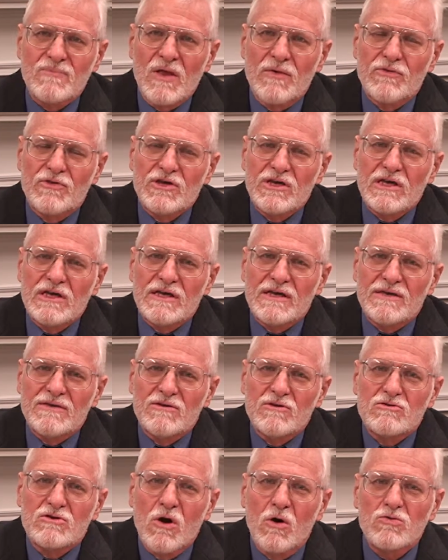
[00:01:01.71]

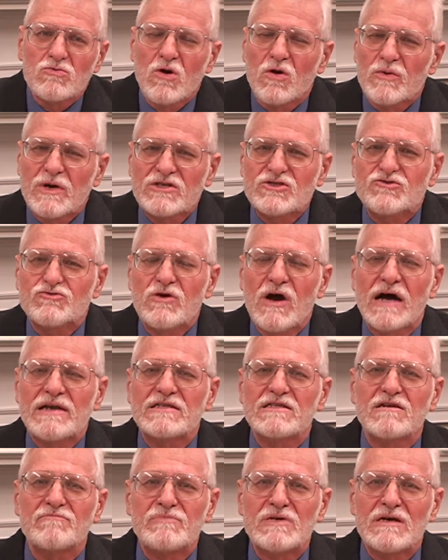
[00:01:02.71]
You'd go to a restaurant
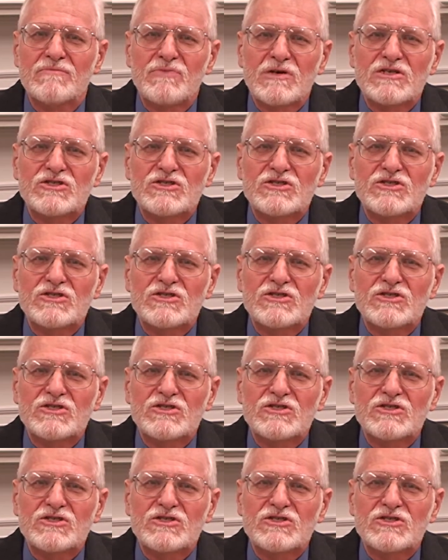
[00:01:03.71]
and there'd be a big